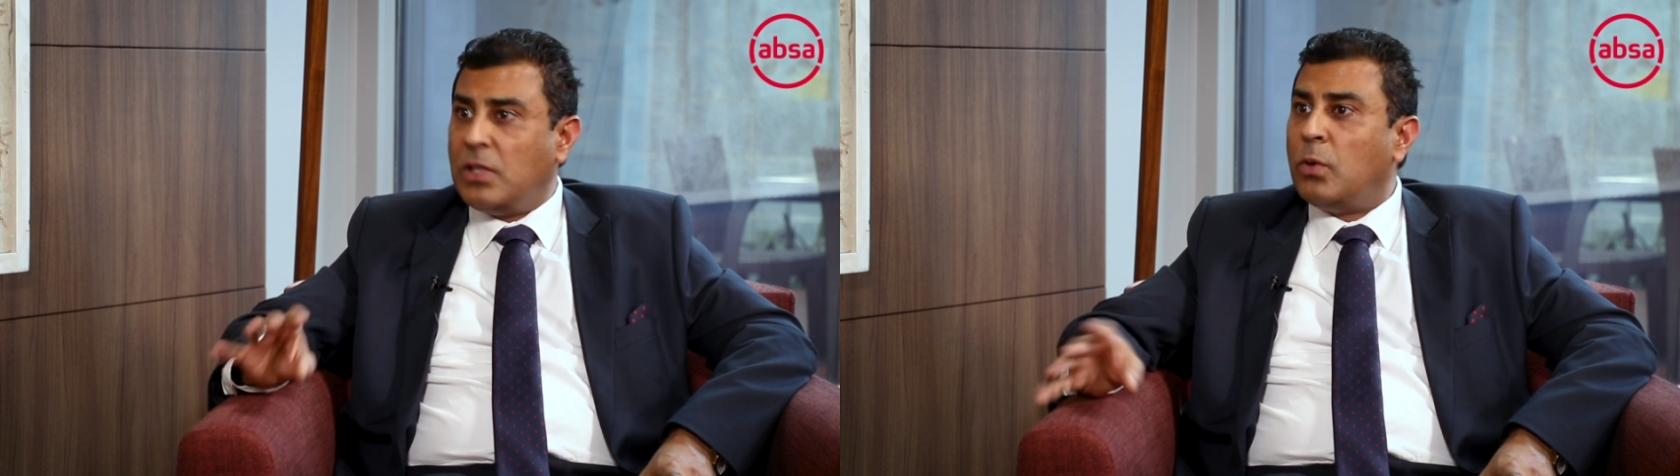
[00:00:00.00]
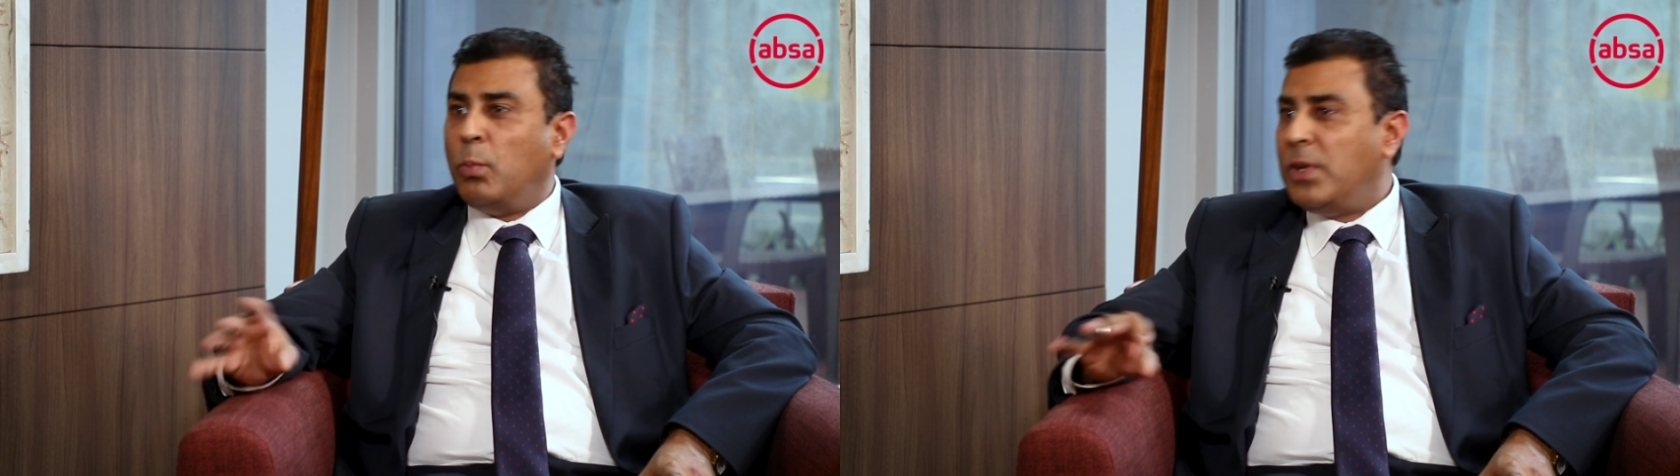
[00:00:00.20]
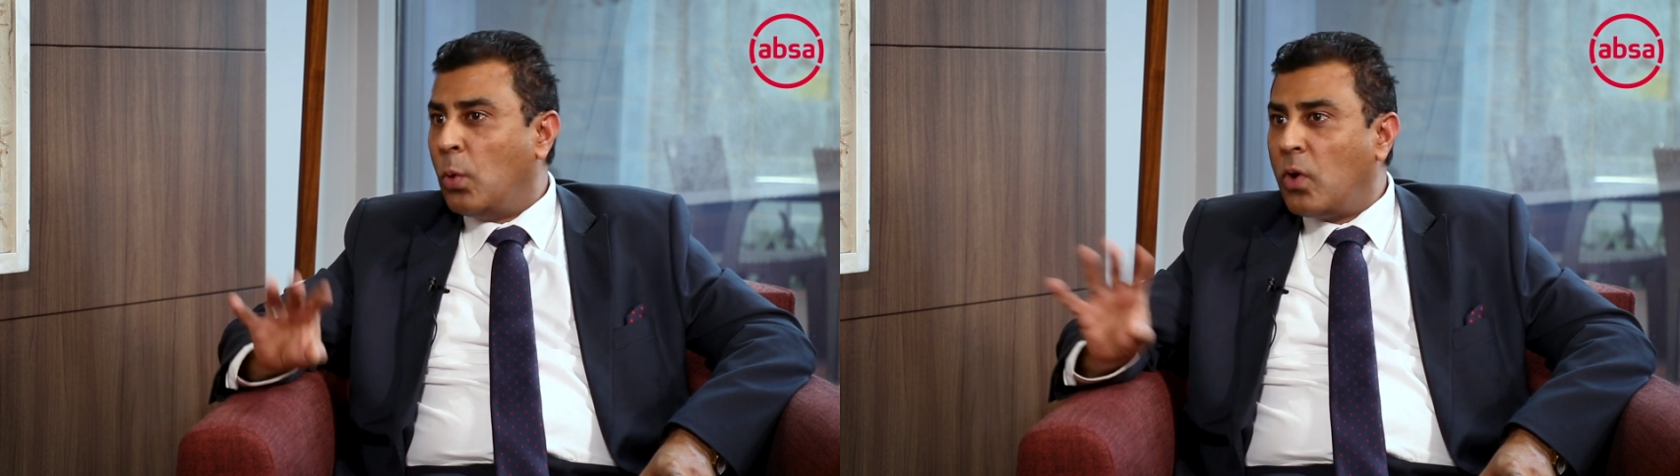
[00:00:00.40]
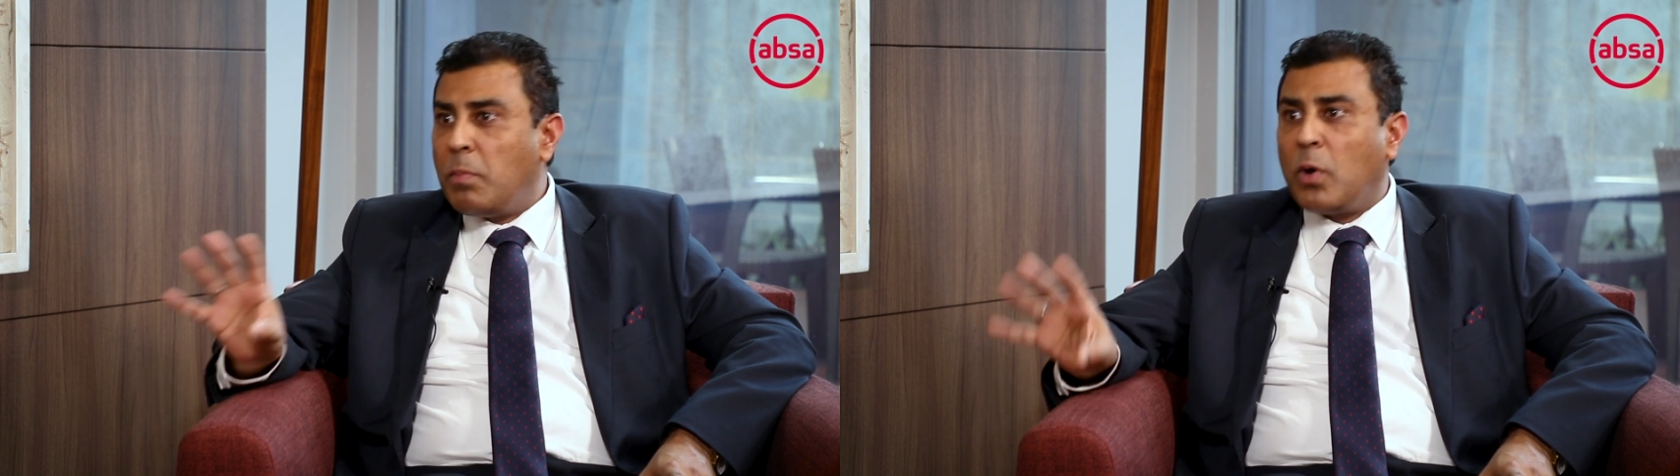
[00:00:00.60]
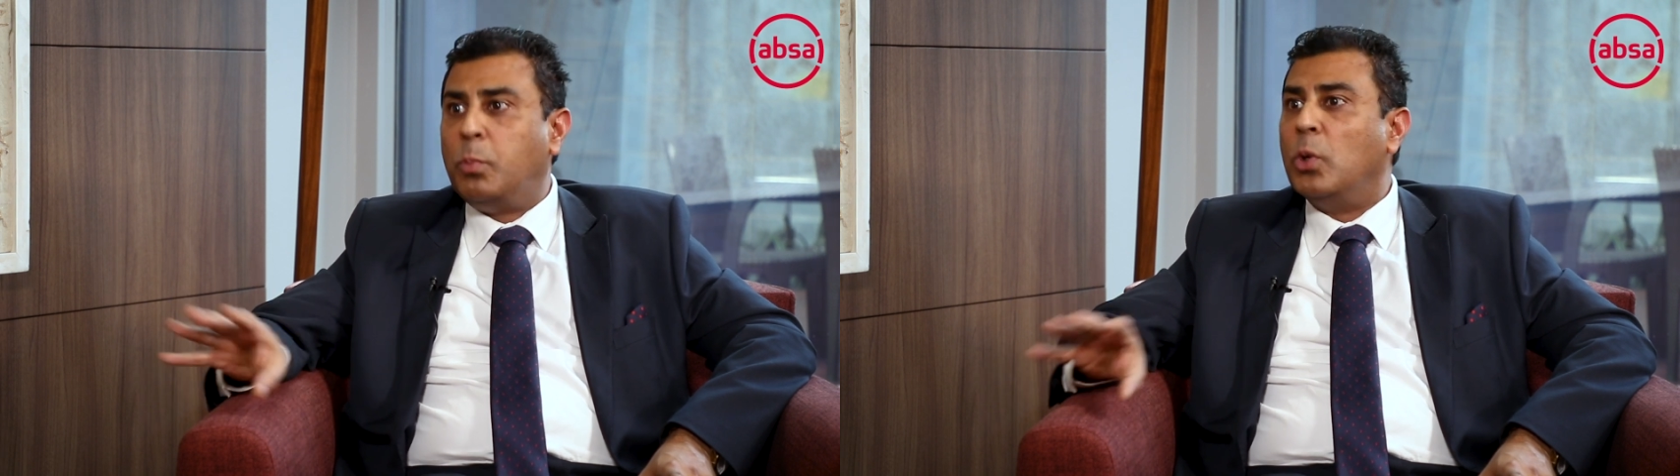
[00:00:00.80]
we talk
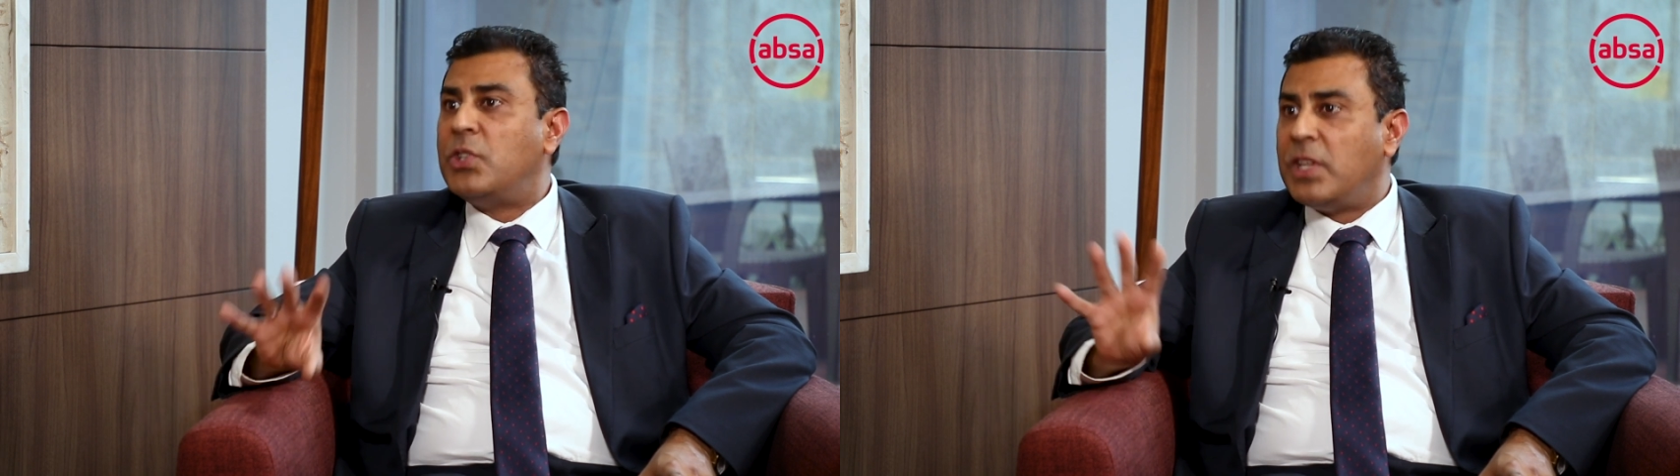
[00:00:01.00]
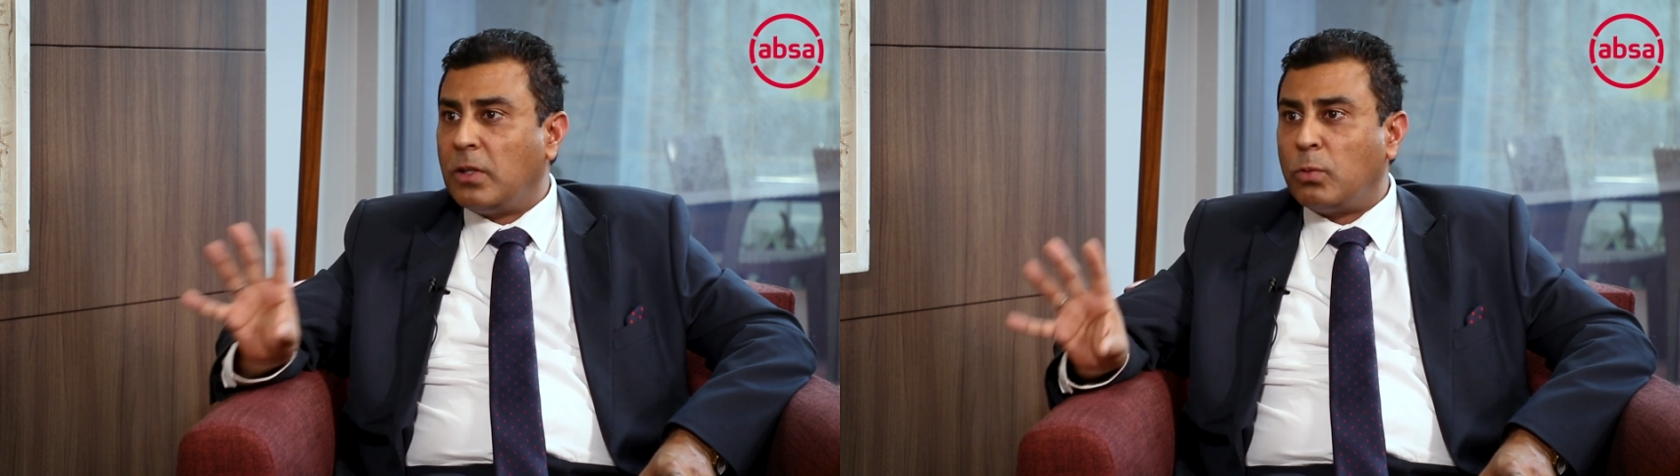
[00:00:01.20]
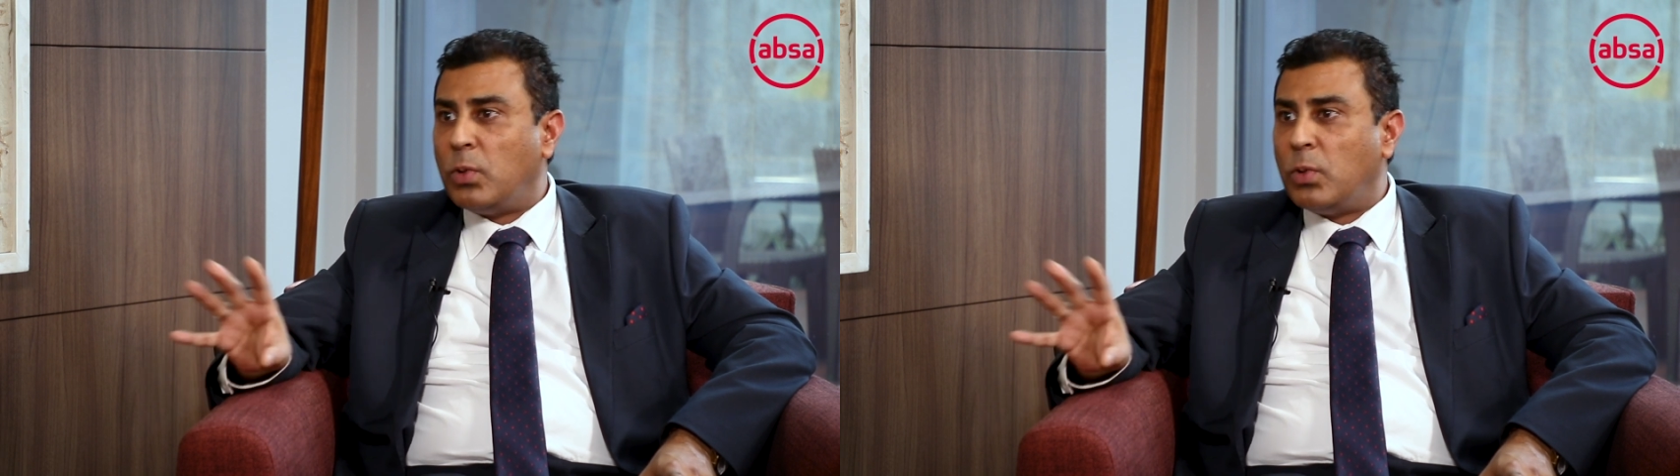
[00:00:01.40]
about political